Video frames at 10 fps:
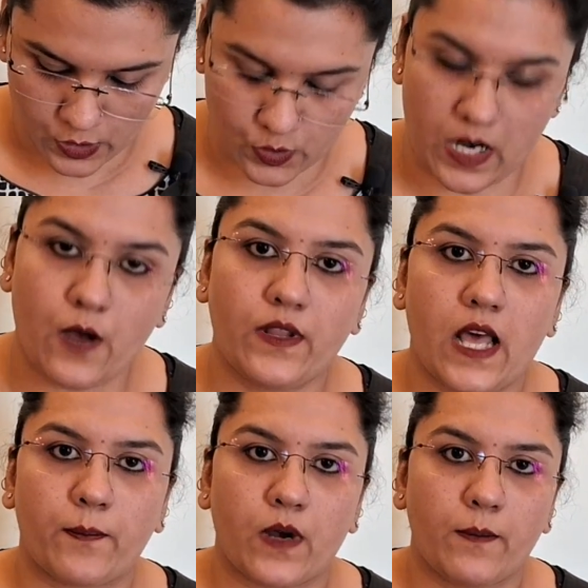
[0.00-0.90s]
So, now in
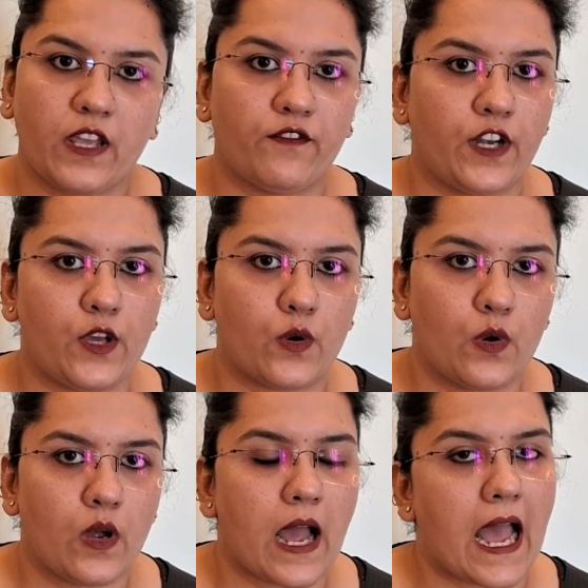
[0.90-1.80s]
the upcoming
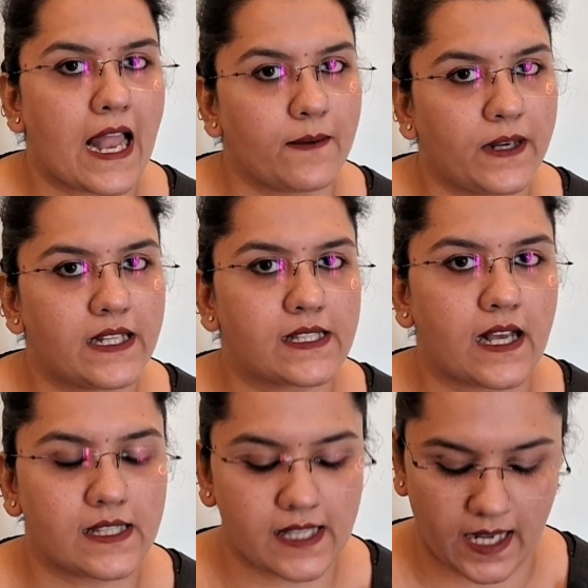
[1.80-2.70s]
video, I'll be
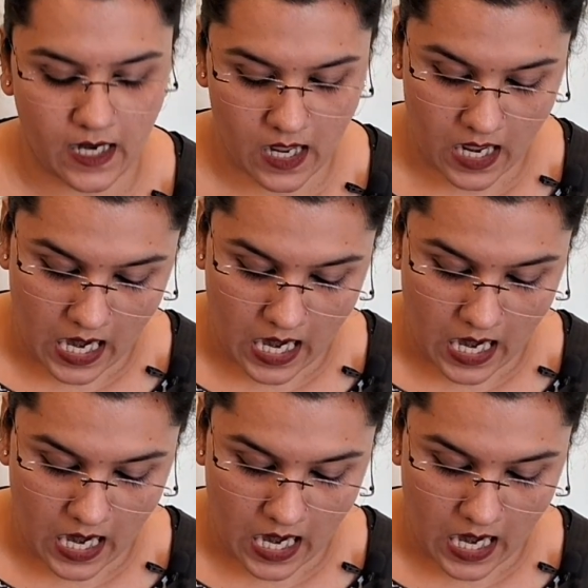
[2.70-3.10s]
discussing